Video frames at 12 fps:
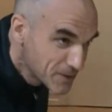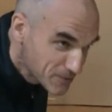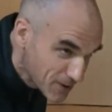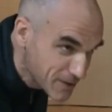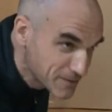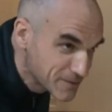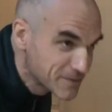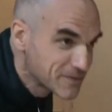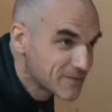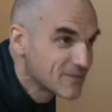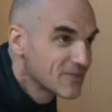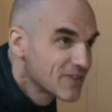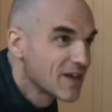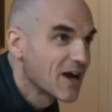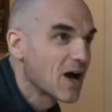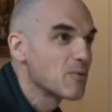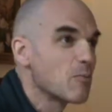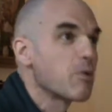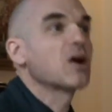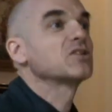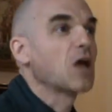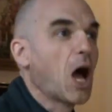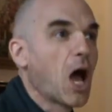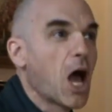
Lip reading: right? I'm a bhakta.